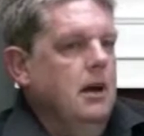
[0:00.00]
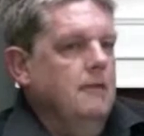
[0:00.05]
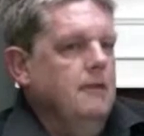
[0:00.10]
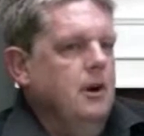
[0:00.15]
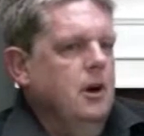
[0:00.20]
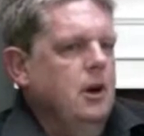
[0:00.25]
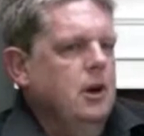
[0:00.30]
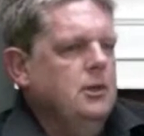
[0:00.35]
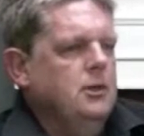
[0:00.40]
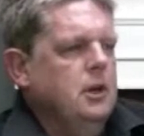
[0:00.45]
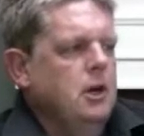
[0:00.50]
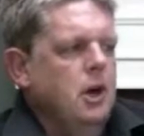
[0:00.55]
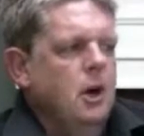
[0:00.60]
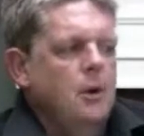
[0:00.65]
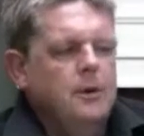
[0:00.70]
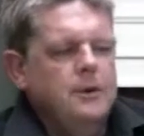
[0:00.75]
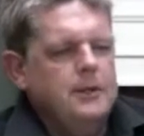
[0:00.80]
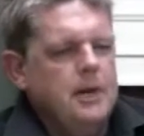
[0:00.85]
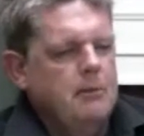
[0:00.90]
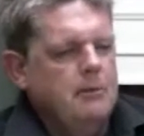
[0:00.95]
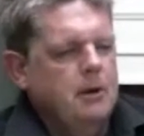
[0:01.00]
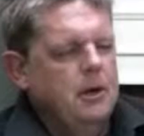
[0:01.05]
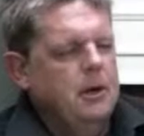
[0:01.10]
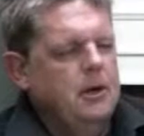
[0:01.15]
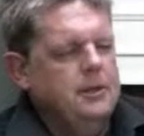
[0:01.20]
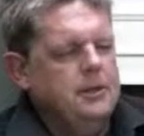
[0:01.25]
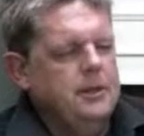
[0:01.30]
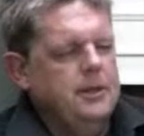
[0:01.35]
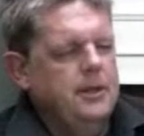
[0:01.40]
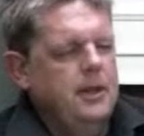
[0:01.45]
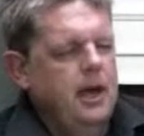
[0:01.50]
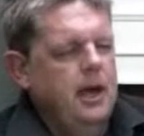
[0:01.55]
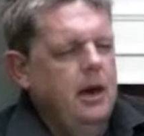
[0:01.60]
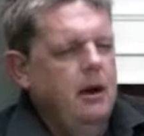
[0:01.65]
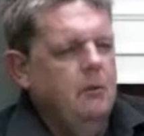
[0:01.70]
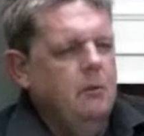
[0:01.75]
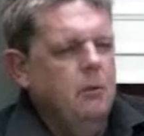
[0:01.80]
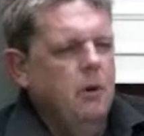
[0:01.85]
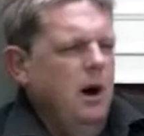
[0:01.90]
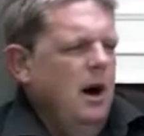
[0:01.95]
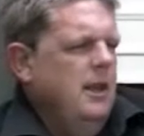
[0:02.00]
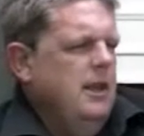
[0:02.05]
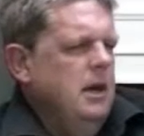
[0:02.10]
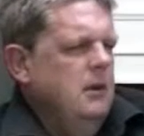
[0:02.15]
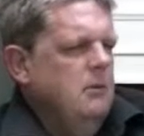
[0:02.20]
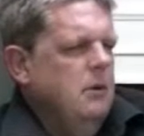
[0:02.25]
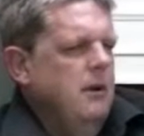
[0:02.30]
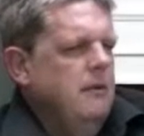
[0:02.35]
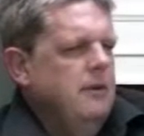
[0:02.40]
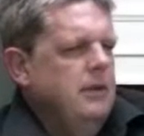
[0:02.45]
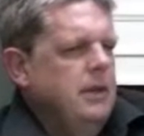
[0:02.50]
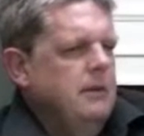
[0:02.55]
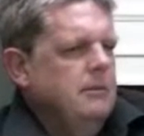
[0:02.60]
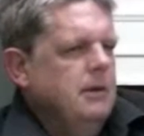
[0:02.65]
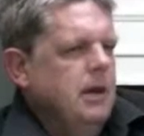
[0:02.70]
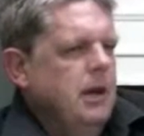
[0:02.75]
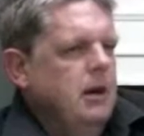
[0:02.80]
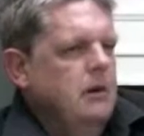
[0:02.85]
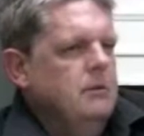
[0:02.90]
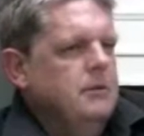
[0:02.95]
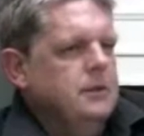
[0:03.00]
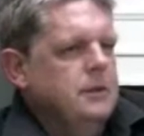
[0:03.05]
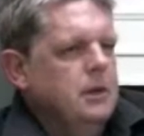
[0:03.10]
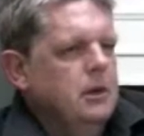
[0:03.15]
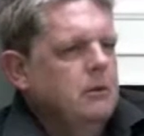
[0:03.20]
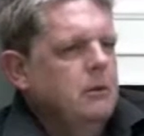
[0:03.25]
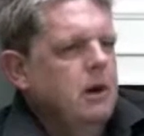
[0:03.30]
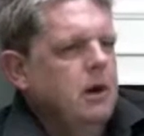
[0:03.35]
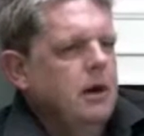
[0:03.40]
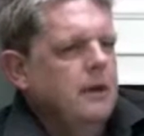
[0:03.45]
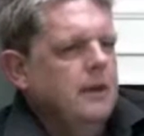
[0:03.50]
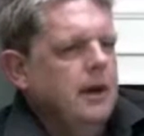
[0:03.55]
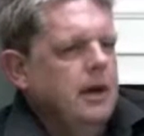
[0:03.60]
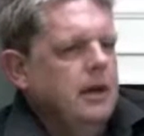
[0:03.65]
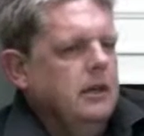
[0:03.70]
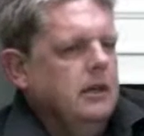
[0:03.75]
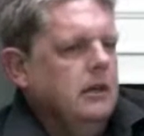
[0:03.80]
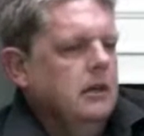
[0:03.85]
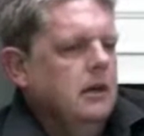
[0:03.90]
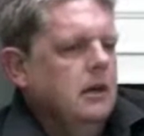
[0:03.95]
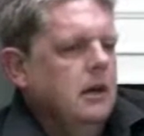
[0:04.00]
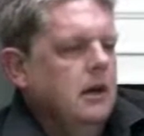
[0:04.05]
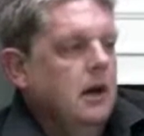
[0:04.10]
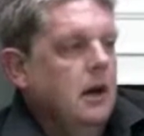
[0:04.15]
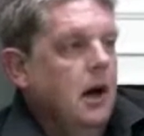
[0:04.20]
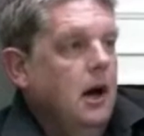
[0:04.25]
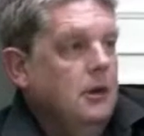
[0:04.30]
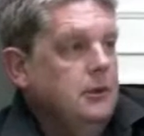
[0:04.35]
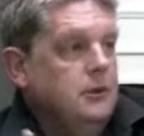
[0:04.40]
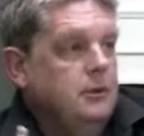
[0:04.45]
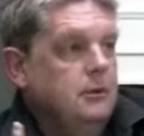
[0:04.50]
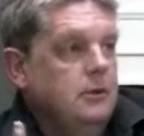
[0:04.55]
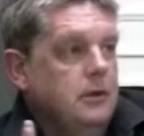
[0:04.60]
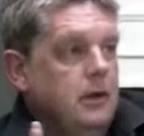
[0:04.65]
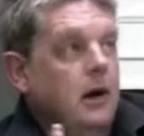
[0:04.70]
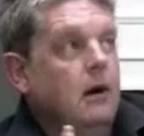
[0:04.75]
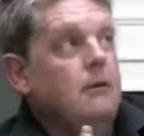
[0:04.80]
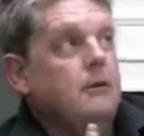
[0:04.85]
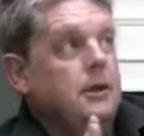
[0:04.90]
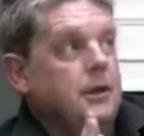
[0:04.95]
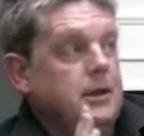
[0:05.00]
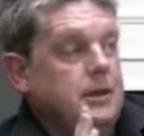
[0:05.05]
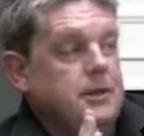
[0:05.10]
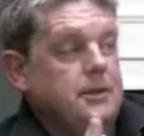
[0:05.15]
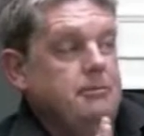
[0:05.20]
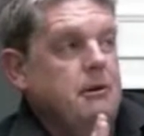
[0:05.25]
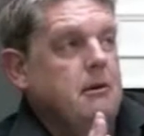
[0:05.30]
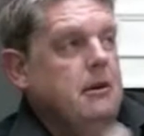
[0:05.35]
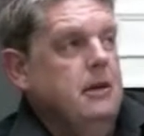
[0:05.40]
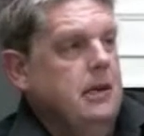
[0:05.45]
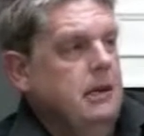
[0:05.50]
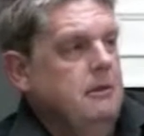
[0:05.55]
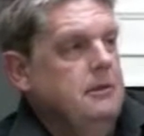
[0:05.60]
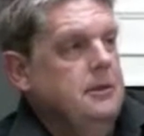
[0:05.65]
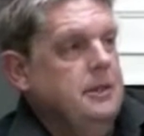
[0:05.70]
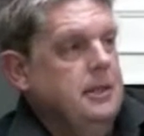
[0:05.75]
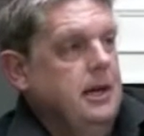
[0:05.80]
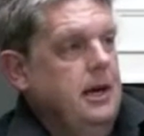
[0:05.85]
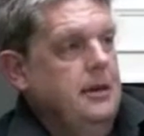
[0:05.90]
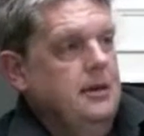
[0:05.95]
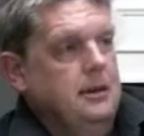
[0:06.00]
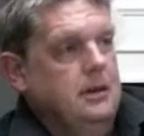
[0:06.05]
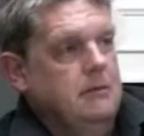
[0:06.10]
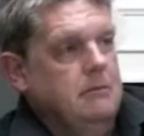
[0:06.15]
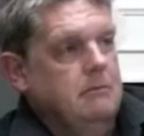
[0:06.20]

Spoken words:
I've heard, who is that person there? Why are they wearing them clothes? Who are they? And you know that it's spirit coming to get them.